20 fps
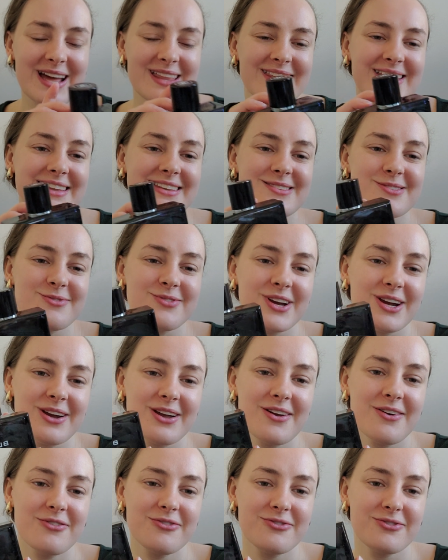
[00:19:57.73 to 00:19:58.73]
I think it's a
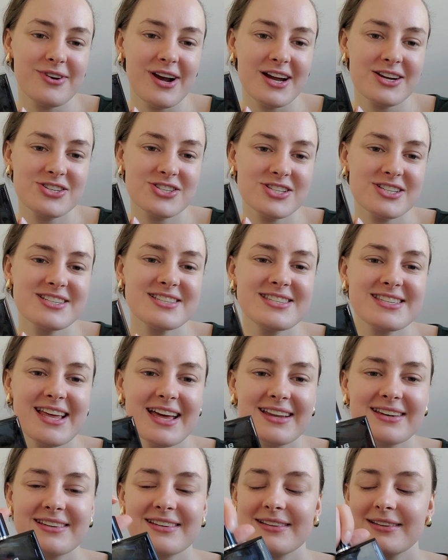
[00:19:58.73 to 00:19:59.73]
very fresh
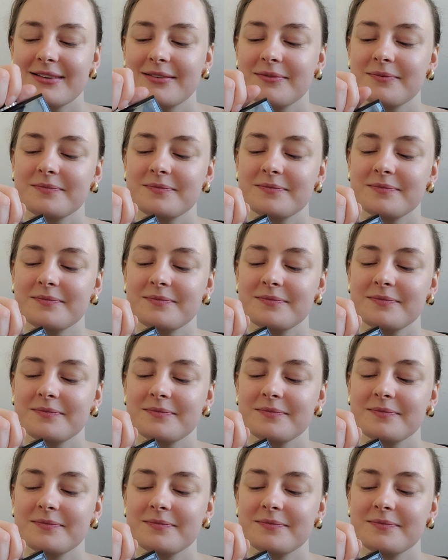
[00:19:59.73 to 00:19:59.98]
scent.